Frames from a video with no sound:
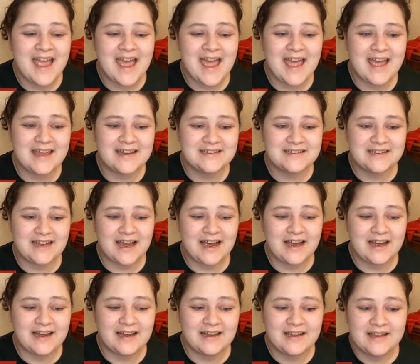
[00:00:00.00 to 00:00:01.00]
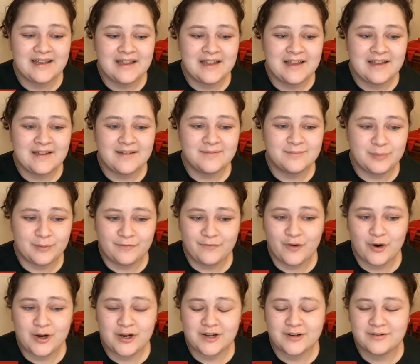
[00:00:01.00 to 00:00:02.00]
And
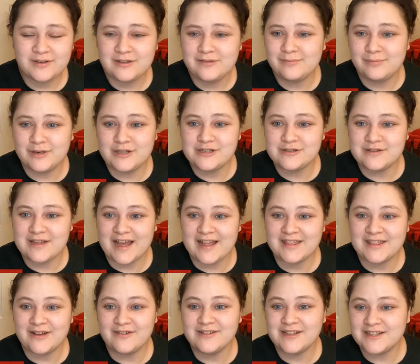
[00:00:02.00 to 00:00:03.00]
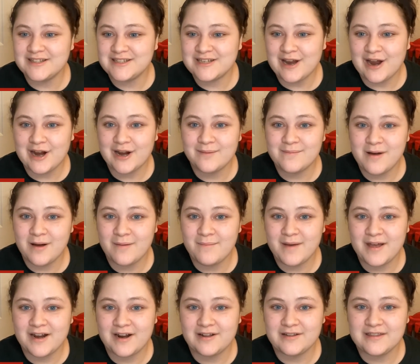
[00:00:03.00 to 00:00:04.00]
before we do that, though, let's talk about
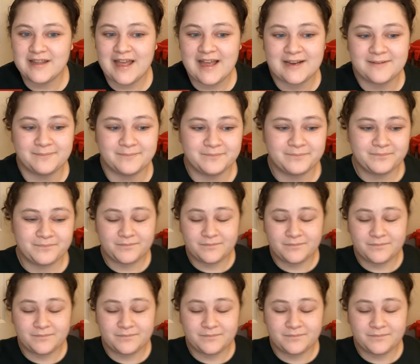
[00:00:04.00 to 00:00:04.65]
Bet Online.